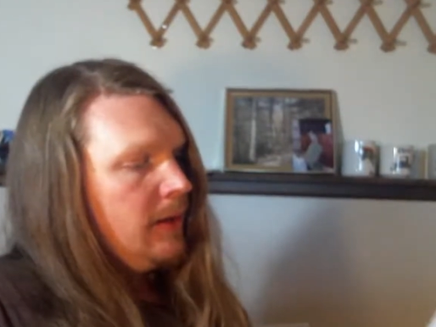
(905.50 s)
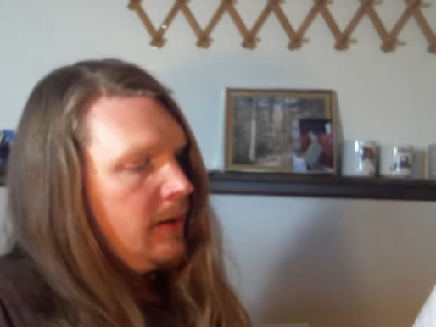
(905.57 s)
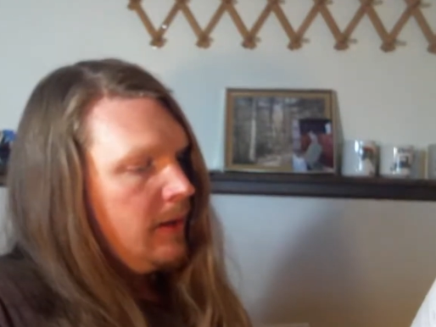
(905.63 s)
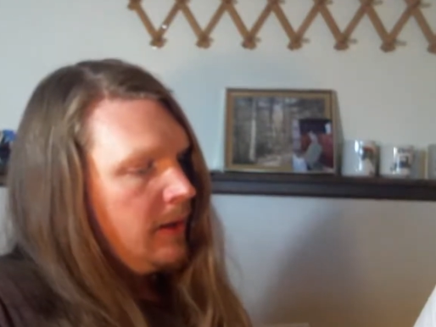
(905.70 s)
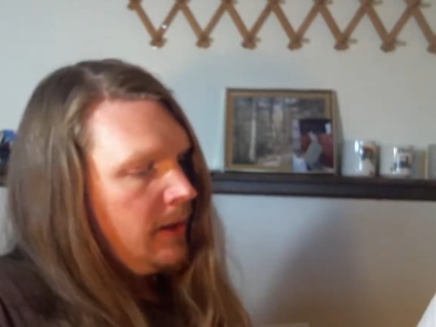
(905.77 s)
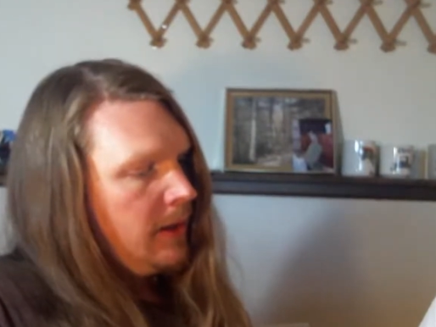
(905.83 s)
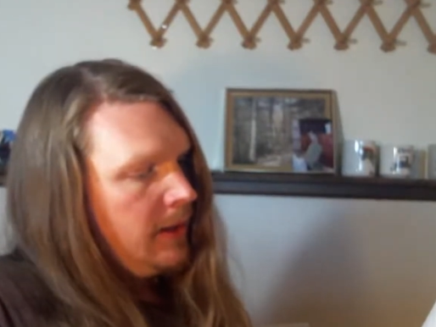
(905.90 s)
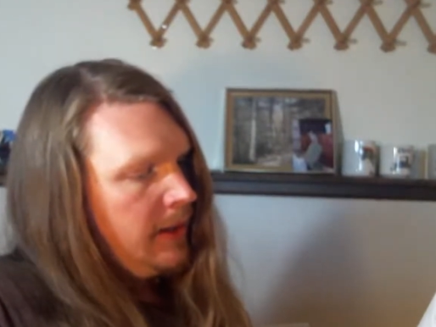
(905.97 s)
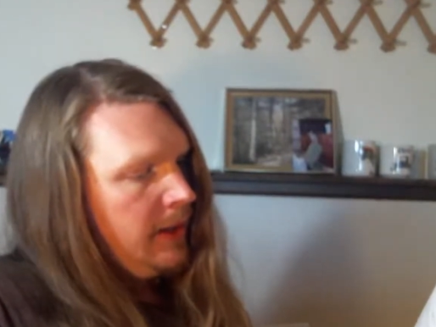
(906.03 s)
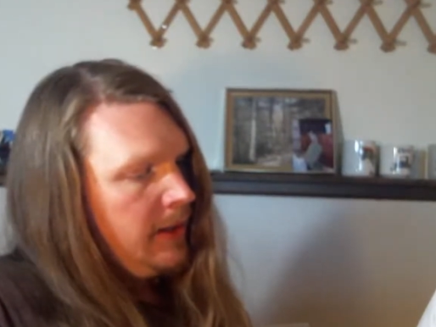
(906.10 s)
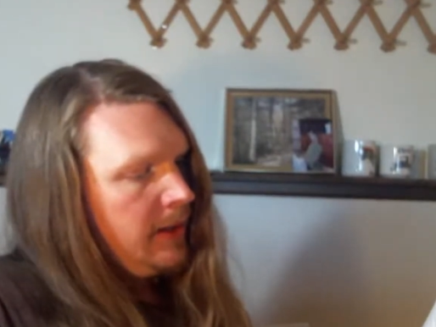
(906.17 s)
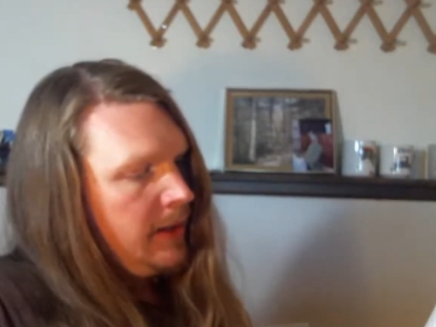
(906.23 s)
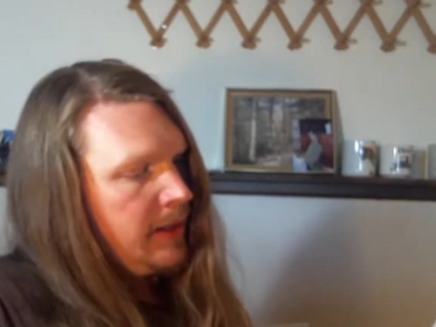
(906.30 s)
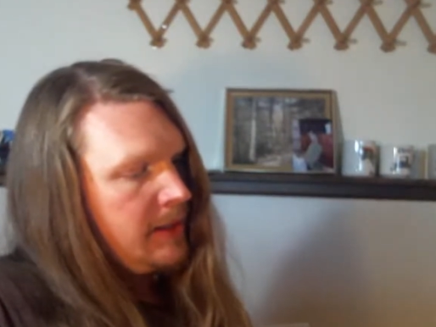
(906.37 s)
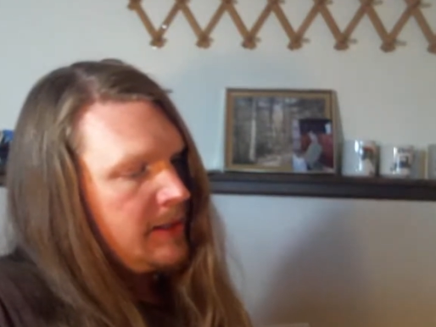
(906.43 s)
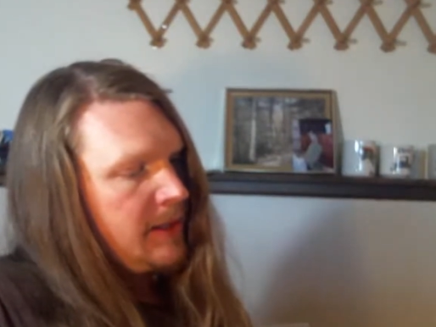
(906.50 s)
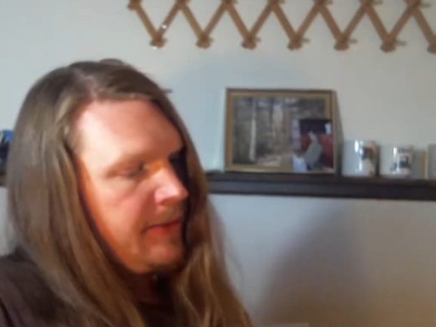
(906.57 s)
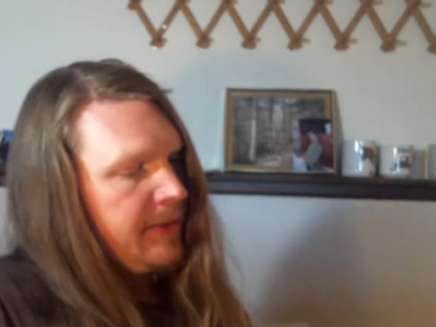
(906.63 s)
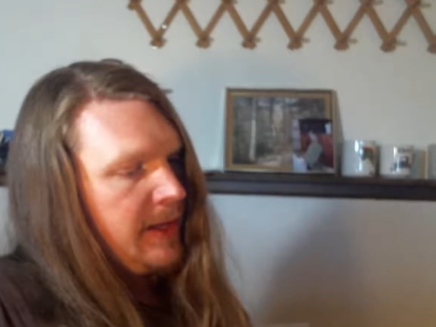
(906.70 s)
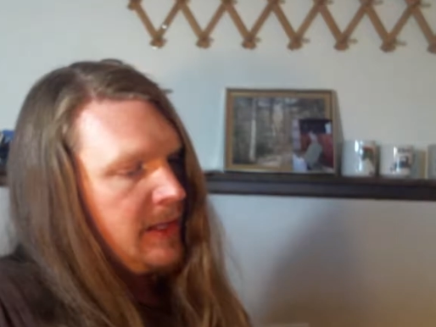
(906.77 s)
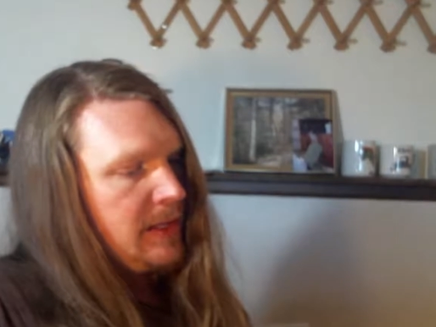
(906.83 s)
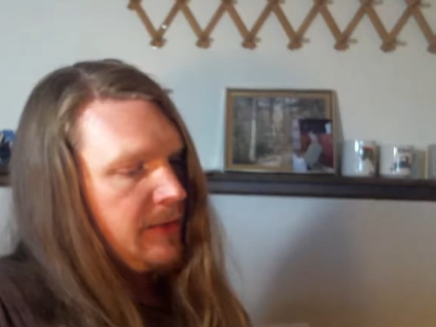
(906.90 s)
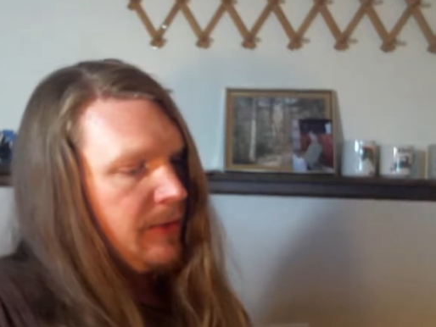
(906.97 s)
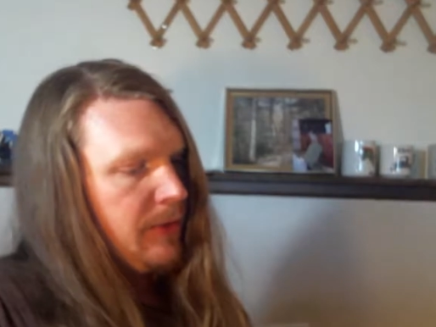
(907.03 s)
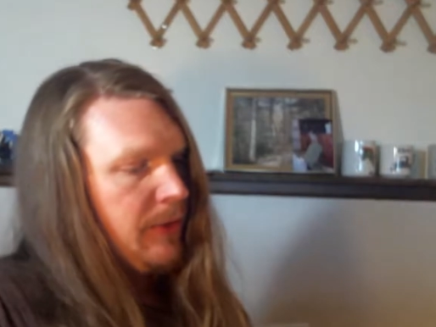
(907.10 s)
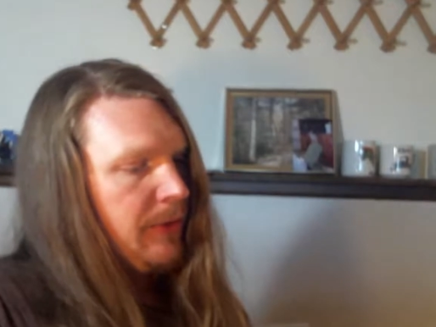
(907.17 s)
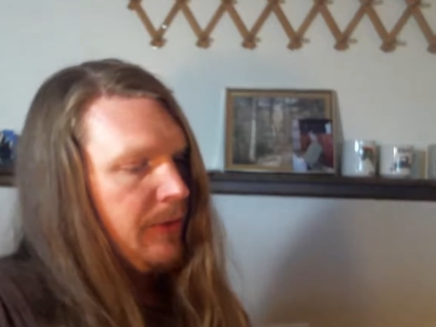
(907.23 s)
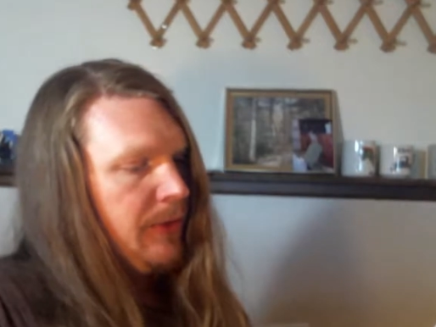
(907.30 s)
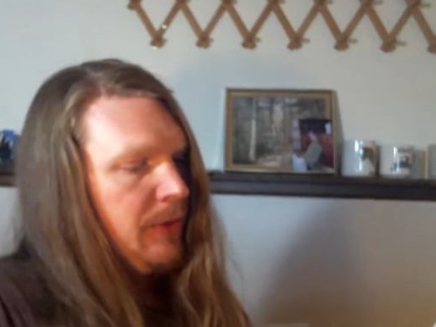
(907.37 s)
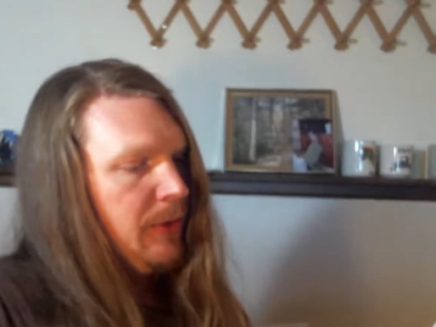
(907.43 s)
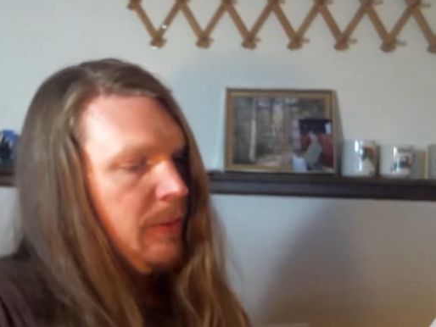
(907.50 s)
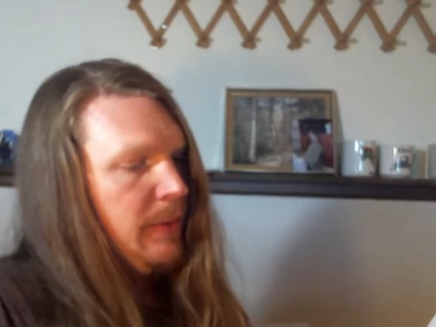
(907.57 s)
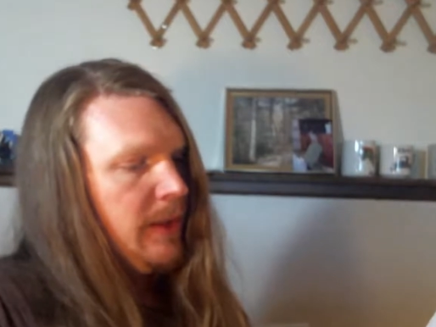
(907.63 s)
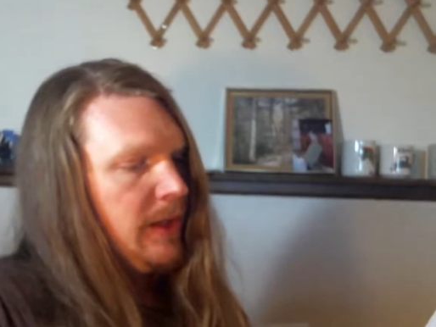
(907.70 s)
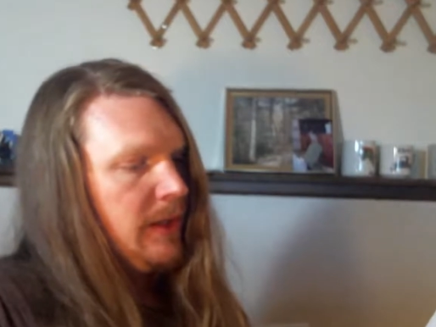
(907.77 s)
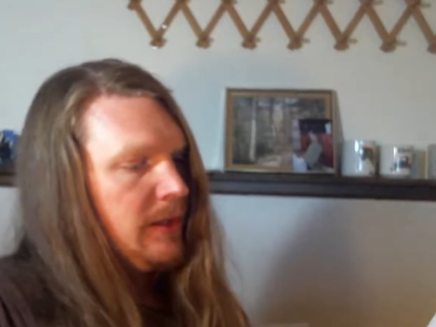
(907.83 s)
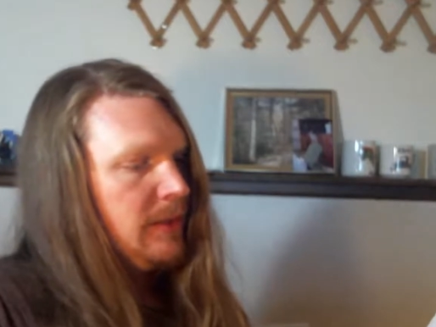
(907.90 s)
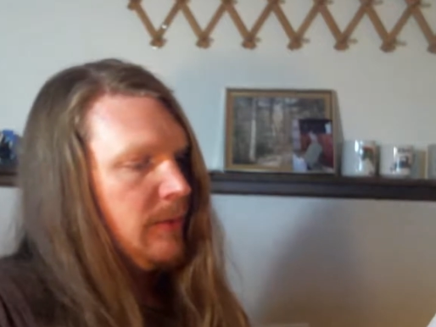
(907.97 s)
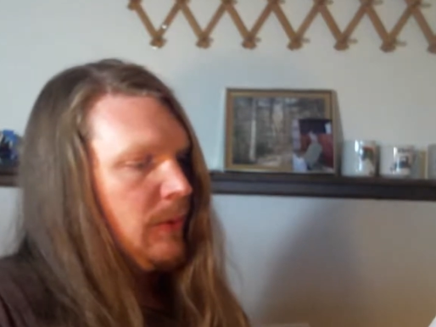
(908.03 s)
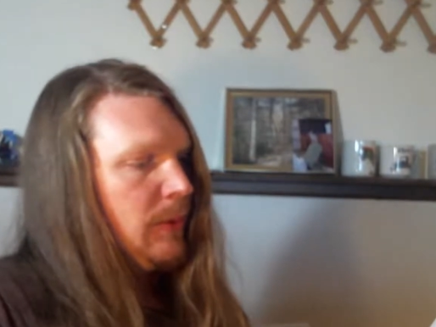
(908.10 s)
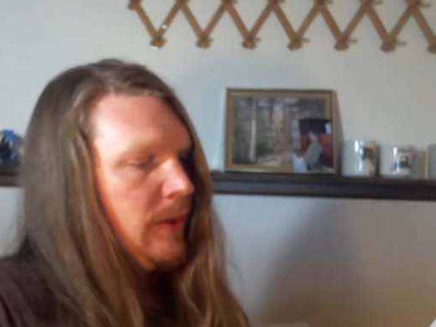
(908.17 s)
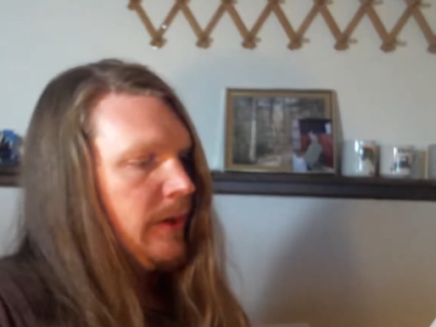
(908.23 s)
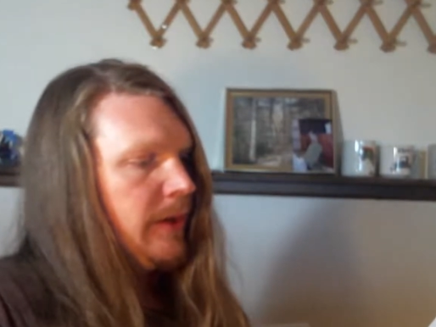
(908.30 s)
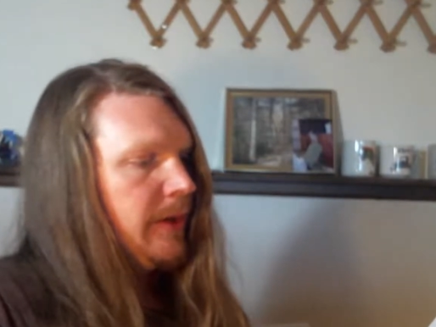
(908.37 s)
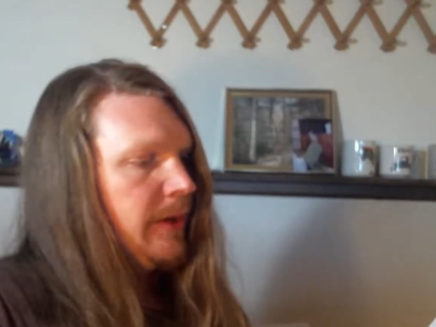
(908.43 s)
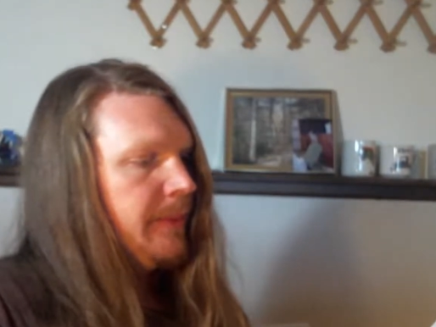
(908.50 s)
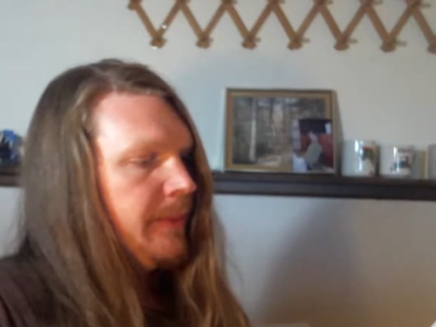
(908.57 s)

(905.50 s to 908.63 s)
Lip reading: He leaned against the fence for a few minutes more.